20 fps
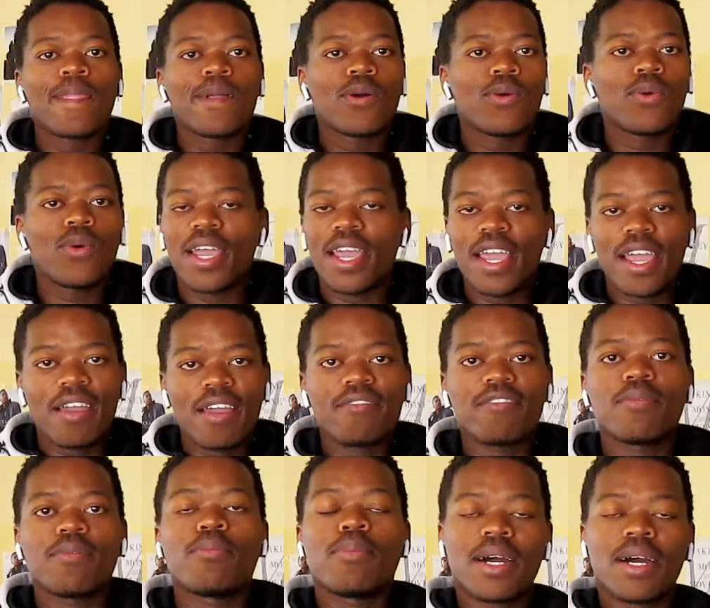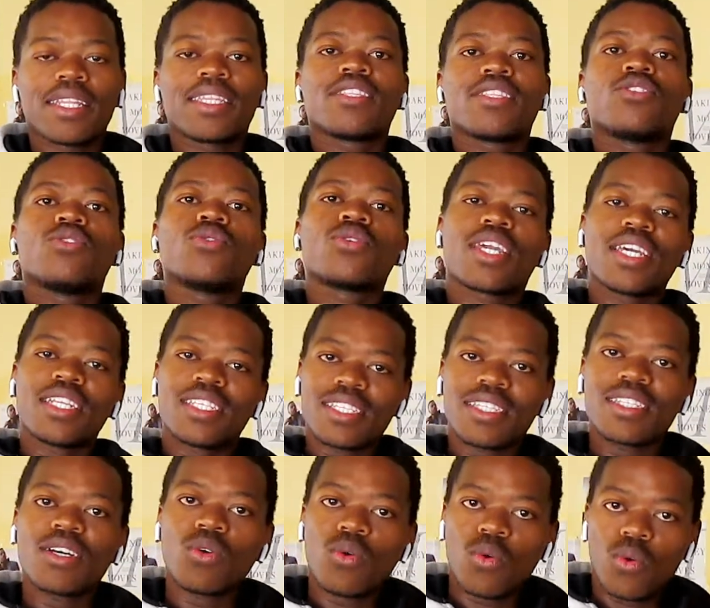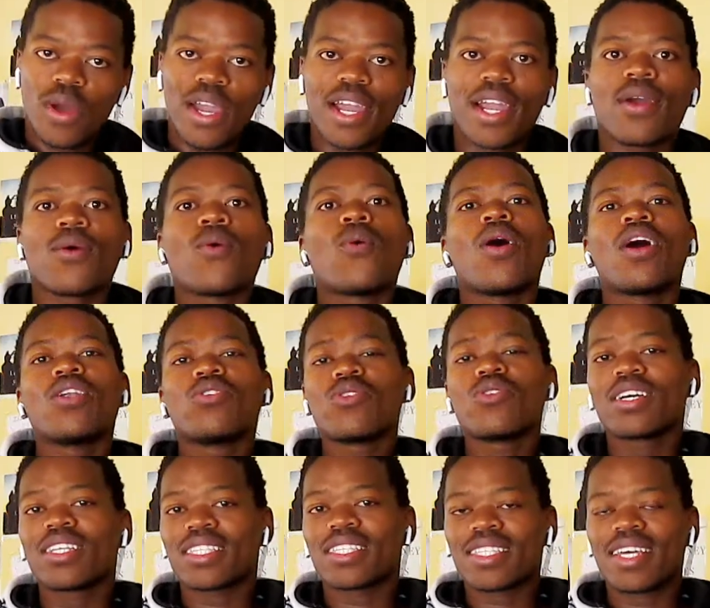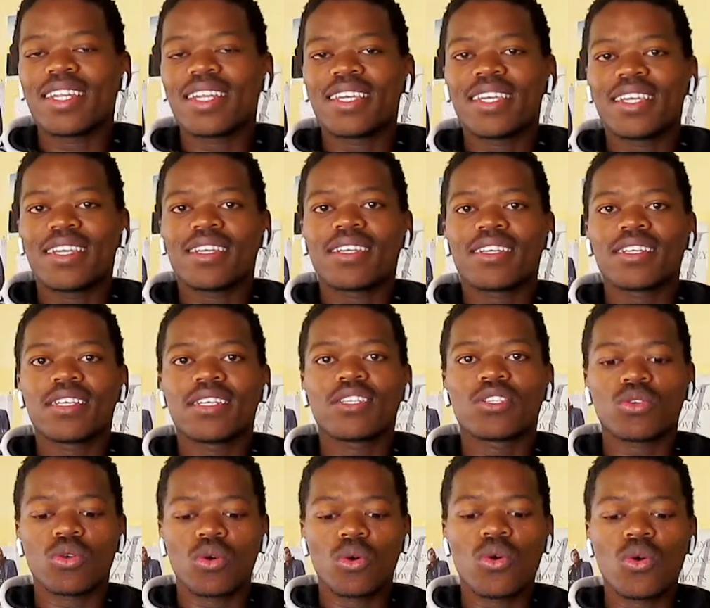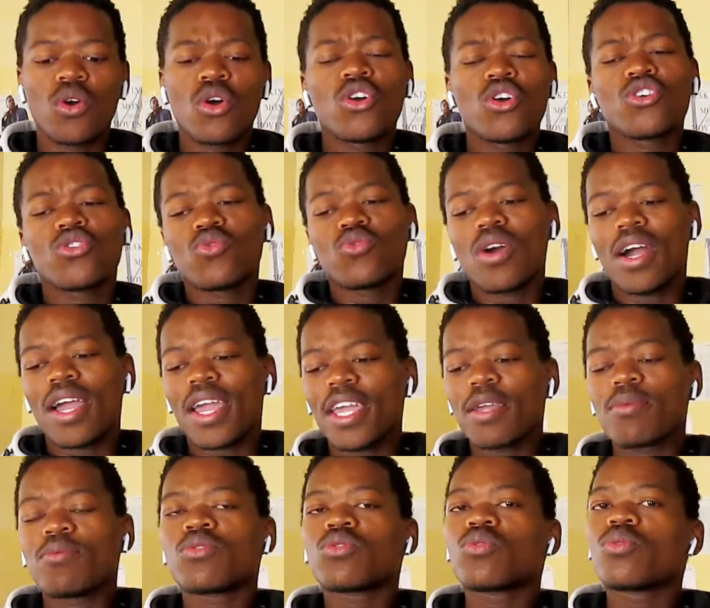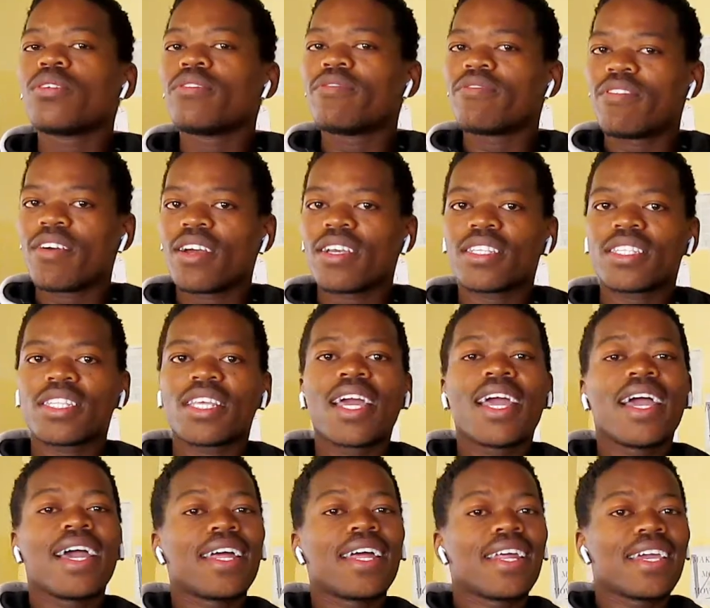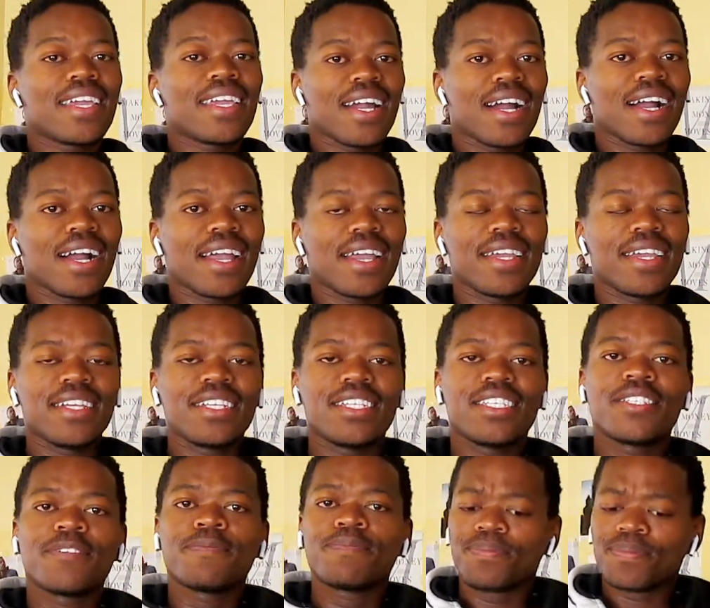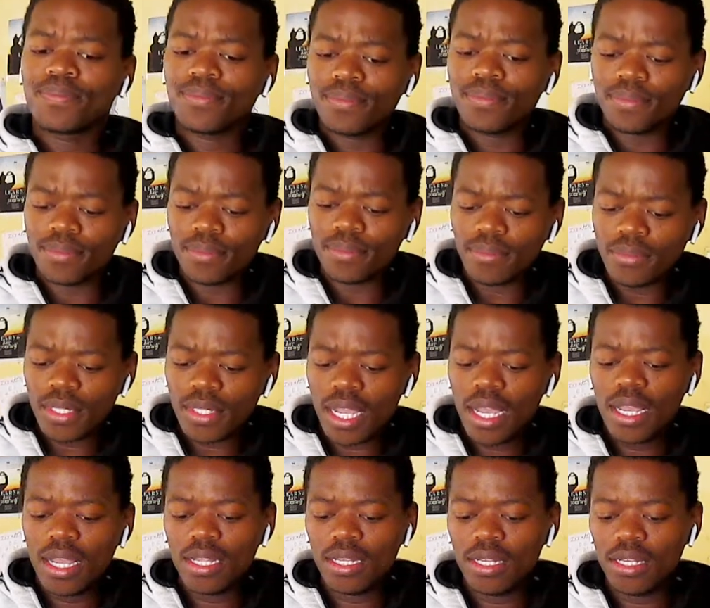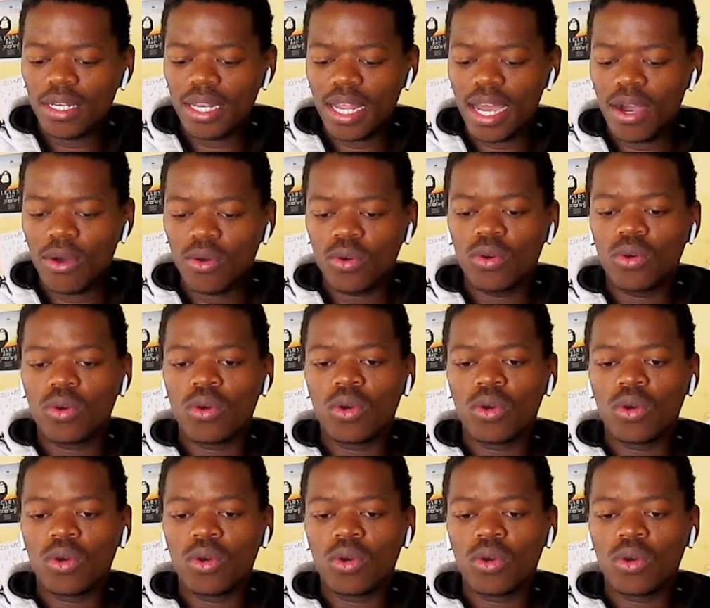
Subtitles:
wherever, but you can still work while you are studying. So you are able to invest at a young age. Now,